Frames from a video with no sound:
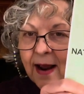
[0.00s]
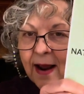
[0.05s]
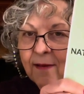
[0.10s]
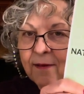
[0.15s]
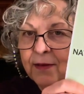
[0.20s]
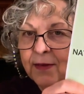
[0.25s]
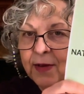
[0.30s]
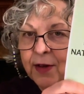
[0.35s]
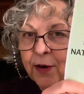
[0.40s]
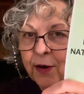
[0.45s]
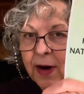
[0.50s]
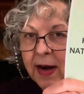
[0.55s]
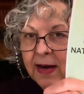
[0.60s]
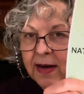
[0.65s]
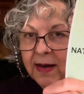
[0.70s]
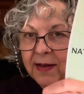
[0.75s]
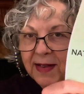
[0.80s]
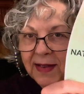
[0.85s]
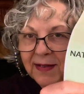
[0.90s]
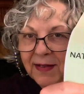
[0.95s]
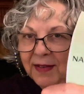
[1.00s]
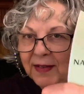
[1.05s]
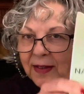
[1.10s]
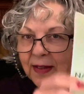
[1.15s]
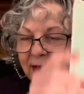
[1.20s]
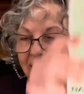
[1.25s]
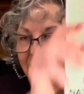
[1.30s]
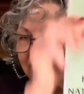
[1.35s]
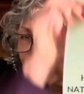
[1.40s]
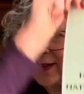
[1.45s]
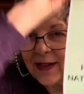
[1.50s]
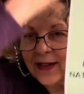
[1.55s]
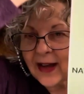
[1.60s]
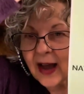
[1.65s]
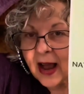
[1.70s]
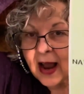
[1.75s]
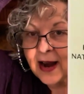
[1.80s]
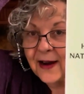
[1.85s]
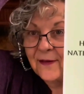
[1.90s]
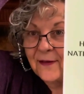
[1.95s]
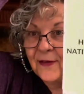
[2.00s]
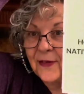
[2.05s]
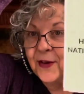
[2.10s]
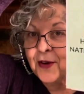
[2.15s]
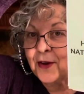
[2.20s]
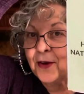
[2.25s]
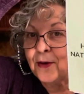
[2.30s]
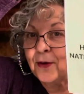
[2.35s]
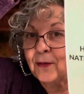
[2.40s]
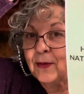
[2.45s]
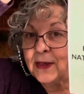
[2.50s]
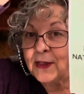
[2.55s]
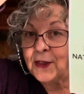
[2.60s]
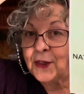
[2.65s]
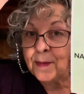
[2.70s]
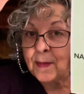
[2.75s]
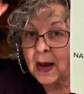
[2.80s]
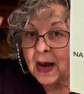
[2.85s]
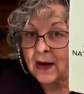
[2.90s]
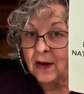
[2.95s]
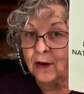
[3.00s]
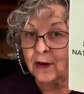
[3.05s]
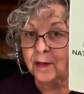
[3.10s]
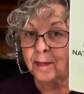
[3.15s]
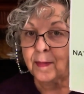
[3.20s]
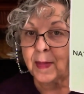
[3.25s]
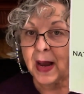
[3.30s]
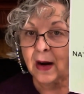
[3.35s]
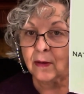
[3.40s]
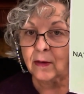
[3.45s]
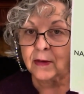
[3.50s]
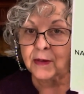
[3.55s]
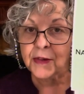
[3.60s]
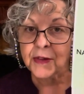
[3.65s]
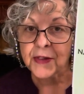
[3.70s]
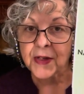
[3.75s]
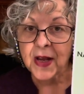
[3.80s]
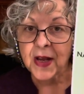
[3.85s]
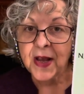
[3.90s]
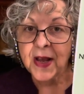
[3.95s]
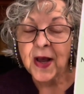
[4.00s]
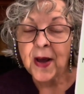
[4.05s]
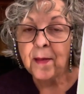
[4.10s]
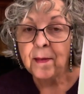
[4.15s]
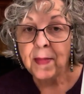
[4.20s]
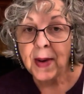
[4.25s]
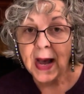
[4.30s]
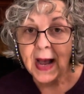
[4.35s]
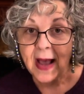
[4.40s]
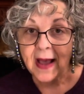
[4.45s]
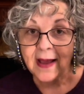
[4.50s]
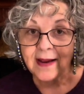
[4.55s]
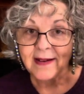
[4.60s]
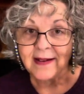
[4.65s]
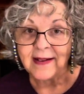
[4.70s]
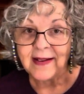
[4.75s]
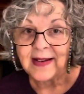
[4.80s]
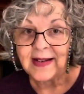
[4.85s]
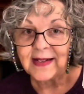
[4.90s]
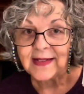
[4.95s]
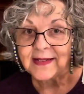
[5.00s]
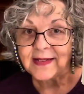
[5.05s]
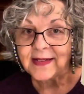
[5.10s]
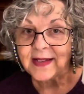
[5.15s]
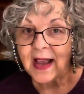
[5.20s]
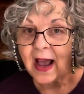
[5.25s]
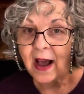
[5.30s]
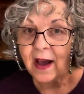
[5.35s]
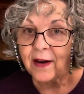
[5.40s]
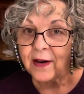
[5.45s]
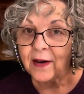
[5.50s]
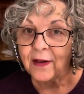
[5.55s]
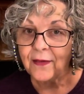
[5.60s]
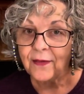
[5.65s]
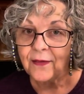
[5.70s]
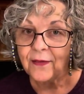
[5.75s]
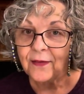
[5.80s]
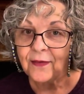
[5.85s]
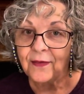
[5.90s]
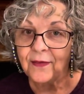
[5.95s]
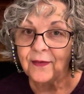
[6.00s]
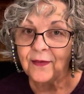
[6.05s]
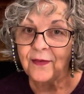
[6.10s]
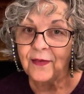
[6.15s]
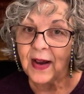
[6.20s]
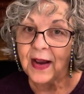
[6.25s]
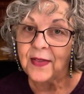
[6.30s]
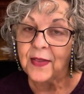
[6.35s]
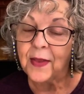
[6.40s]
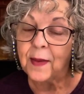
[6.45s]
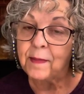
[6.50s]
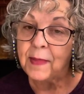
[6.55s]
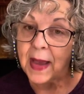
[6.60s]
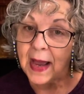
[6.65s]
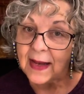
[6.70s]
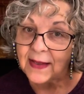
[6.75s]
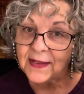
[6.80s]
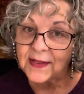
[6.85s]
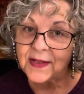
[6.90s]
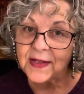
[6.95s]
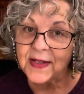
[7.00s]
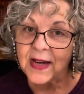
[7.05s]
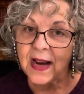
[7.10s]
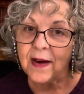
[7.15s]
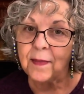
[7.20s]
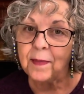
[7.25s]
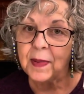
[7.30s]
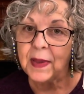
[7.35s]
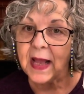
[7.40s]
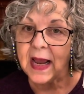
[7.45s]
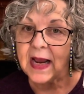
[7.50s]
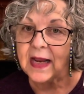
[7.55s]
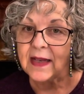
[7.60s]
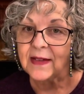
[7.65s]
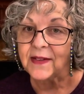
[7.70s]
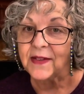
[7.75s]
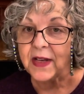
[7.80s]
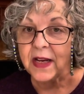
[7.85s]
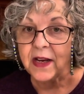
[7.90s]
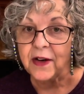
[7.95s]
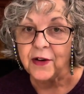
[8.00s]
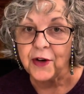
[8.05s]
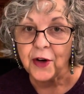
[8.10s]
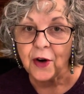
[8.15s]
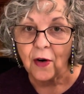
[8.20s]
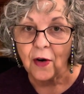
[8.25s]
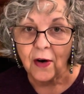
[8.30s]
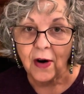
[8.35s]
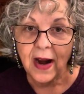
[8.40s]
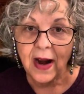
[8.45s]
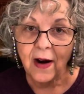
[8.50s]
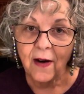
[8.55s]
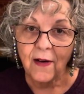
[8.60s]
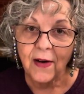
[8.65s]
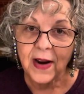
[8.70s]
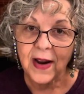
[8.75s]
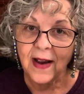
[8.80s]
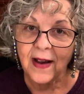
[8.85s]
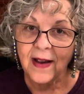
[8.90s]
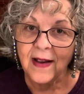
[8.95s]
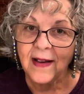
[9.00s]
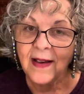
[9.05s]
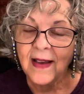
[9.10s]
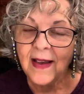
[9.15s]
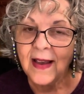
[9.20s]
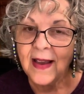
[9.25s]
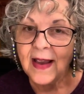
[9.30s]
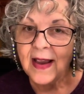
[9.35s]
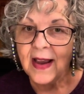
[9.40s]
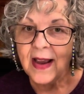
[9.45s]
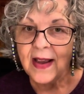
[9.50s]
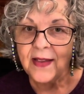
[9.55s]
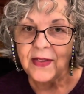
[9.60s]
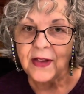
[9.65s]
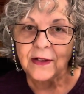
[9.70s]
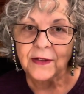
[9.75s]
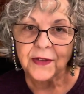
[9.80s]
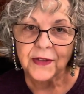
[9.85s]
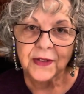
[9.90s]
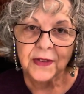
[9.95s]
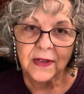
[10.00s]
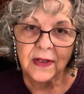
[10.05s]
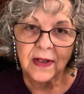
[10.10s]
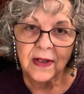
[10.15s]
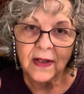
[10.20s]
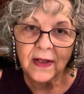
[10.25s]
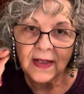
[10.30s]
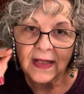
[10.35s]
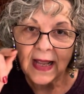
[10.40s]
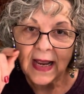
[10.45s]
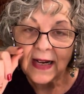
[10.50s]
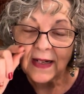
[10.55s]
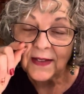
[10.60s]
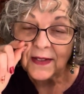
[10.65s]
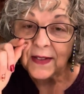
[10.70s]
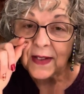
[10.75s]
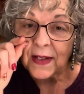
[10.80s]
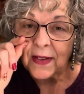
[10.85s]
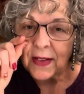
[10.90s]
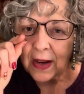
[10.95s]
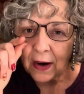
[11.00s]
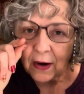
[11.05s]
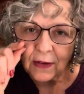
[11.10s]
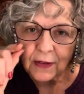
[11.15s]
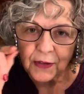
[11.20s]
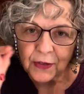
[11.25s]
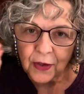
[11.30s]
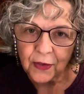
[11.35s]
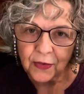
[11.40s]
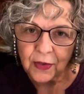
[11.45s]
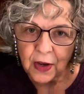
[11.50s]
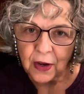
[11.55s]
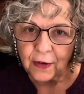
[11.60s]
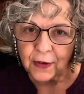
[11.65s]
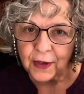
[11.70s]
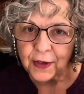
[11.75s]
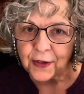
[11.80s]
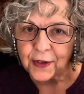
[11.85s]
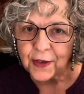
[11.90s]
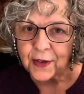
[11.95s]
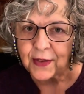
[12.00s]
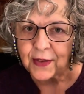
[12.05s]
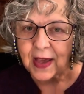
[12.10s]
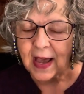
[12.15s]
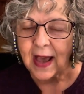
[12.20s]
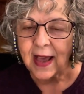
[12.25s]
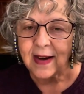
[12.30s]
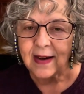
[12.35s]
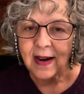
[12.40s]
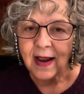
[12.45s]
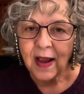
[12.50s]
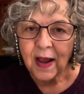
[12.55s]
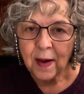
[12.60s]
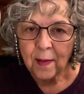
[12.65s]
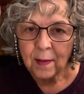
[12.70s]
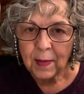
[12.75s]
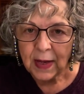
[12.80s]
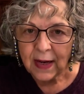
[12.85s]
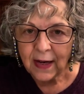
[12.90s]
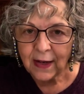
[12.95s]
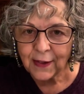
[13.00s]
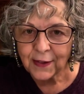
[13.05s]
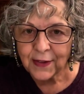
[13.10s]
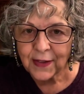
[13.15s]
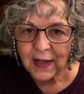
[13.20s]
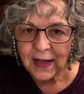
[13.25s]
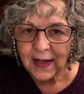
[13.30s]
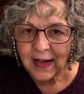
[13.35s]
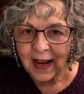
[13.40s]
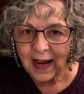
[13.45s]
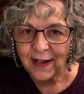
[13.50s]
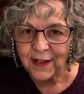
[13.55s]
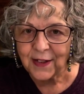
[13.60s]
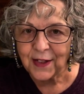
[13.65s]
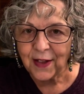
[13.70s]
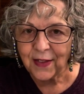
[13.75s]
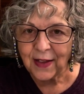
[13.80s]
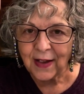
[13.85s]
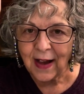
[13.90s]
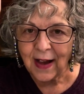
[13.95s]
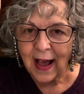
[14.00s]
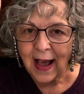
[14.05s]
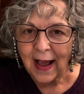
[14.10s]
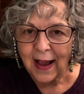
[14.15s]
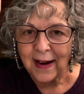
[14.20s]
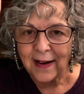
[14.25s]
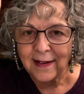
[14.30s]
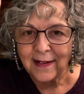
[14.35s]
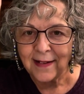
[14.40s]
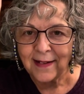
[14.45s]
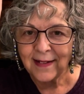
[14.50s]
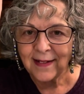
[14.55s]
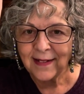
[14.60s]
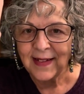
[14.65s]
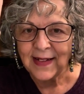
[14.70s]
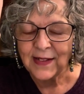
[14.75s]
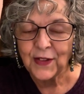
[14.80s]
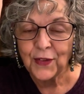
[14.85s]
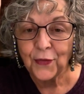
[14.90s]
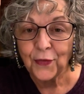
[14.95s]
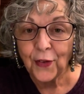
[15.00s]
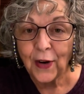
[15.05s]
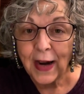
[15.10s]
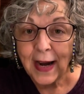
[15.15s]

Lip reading: And I've created this guide for you, which might look backwards, but it's how to find the best native plants in your area. And there's links in there so that you can do that. But here's the link to the guide. It's